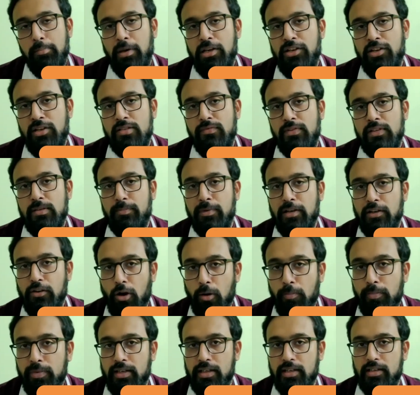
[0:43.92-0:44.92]
Patients with
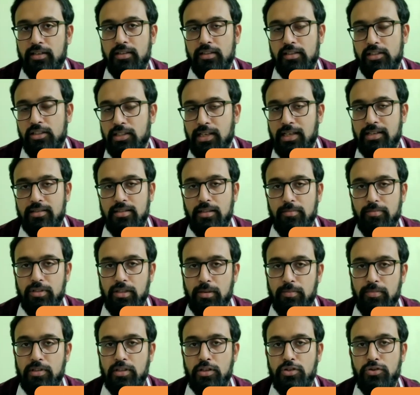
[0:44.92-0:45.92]
predominant GI
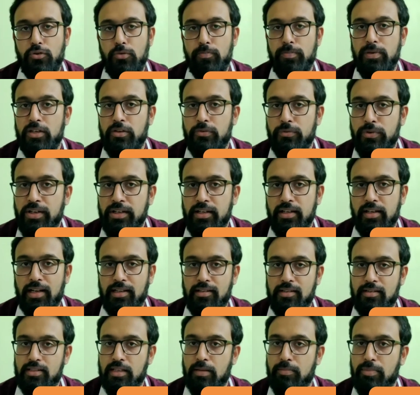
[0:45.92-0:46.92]
symptoms should be treated
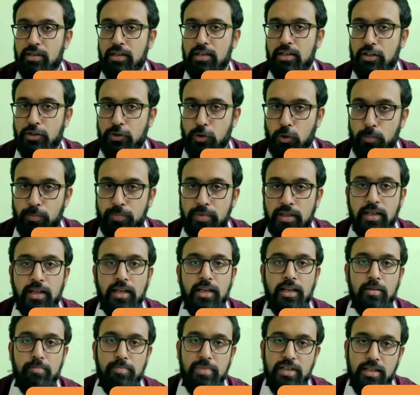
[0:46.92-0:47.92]
as a separate group
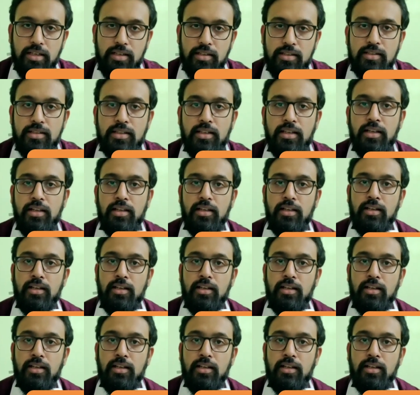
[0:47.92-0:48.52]
because